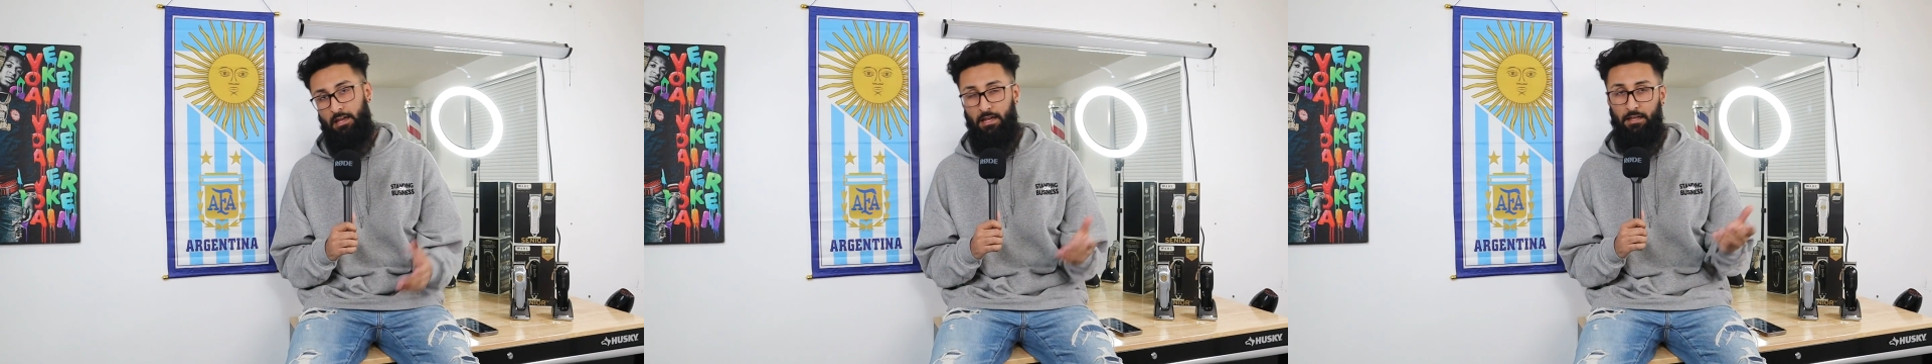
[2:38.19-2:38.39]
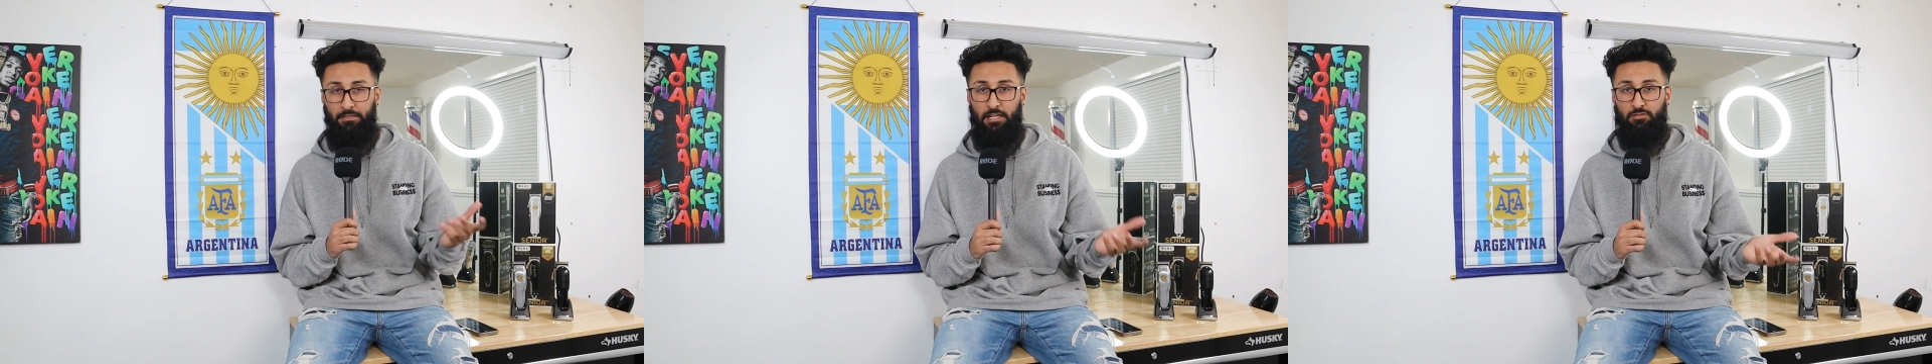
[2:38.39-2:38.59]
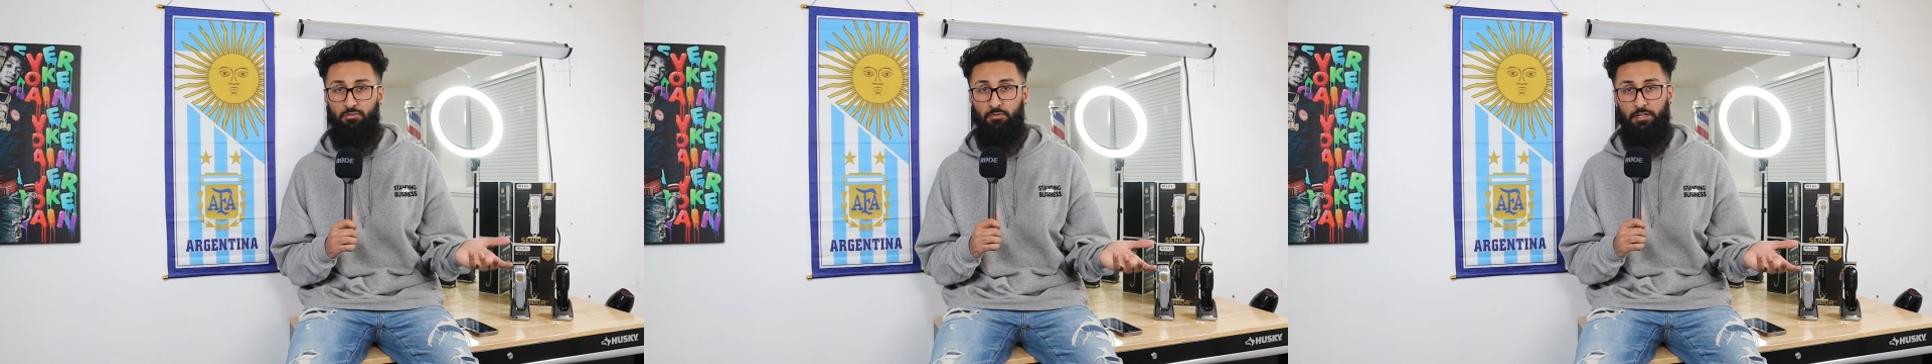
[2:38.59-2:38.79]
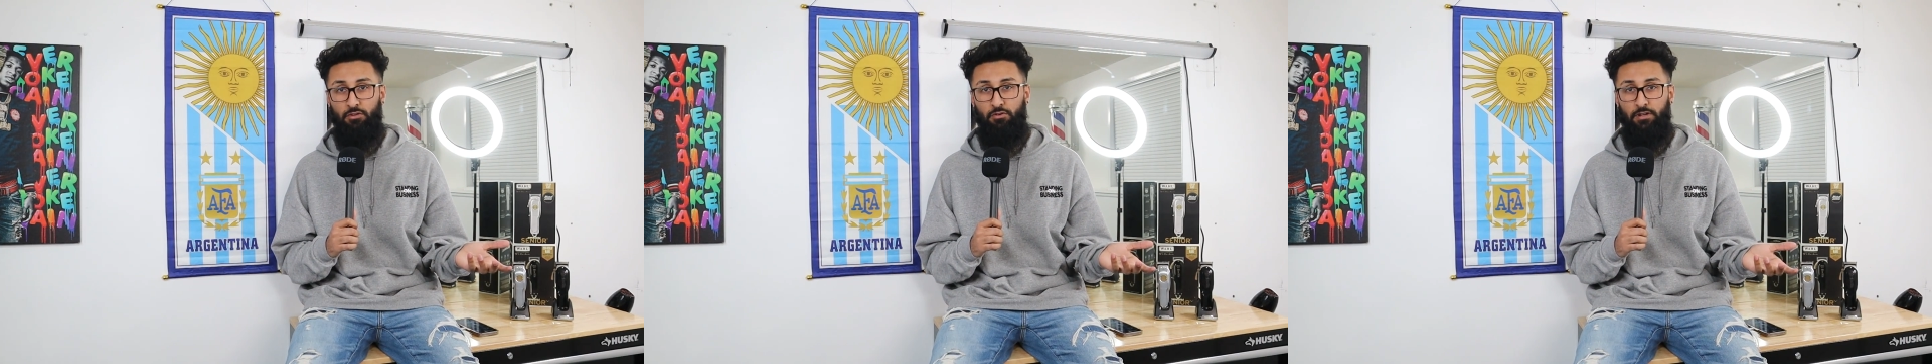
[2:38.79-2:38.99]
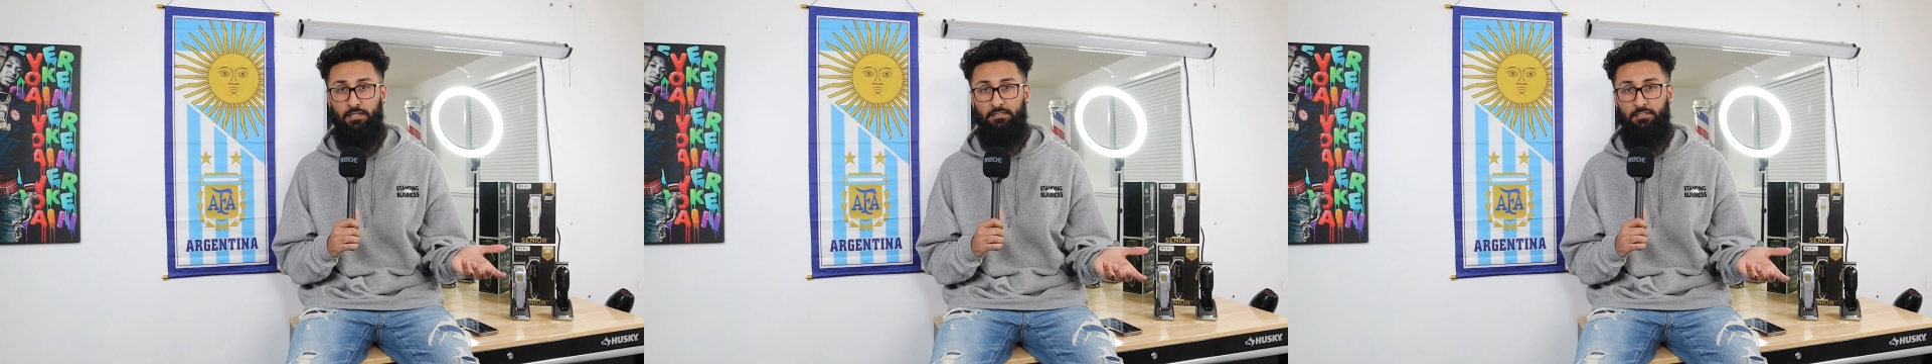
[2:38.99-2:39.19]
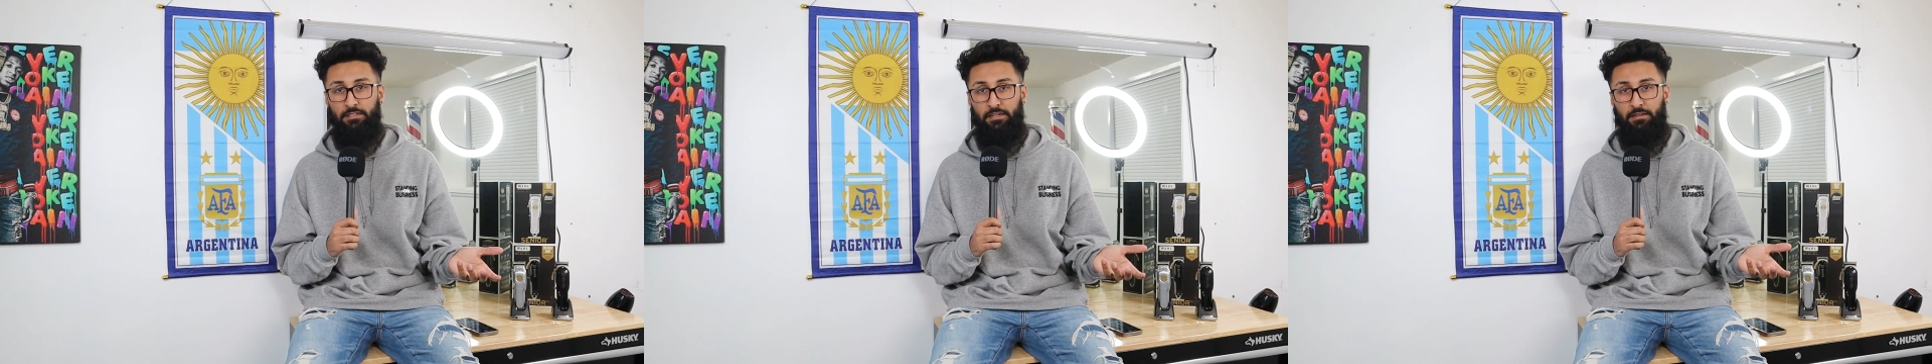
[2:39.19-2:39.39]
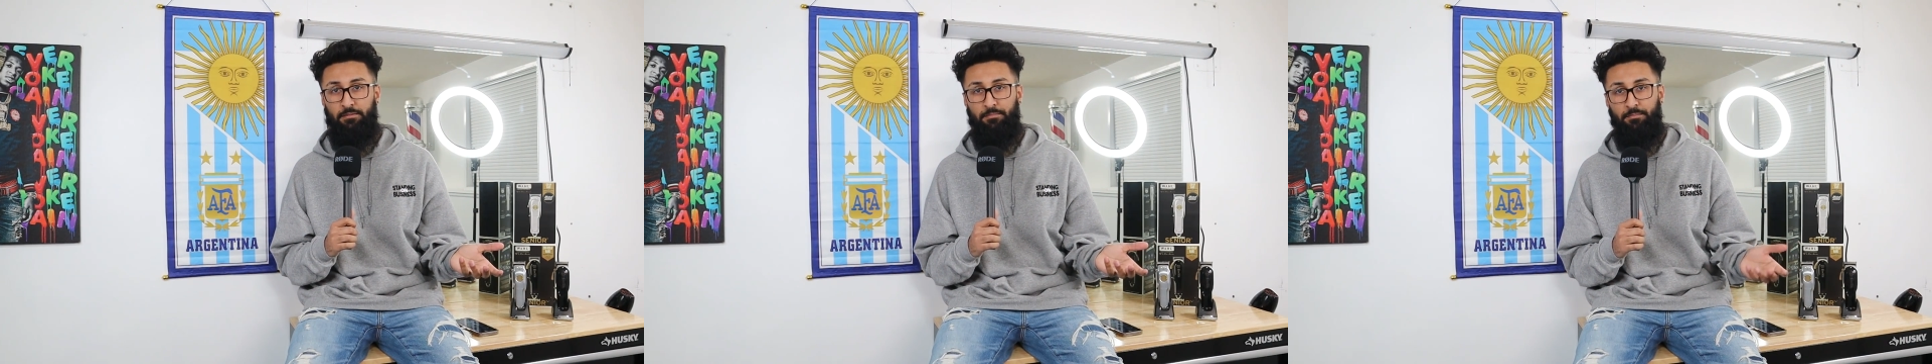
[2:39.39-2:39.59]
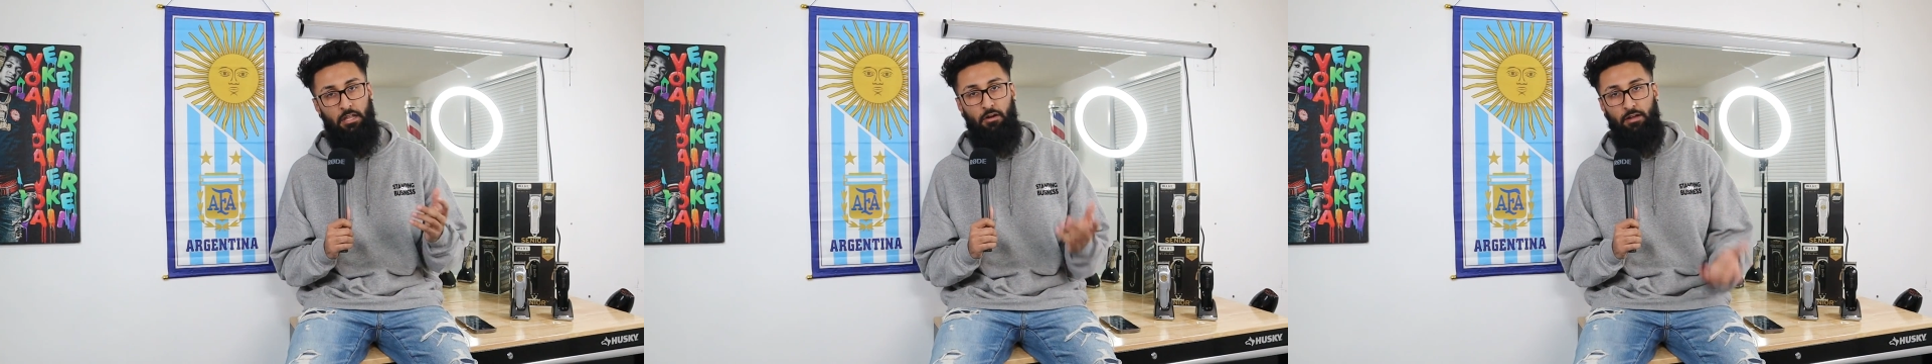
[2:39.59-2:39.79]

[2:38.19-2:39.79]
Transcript: And that's what we know it as today. Now,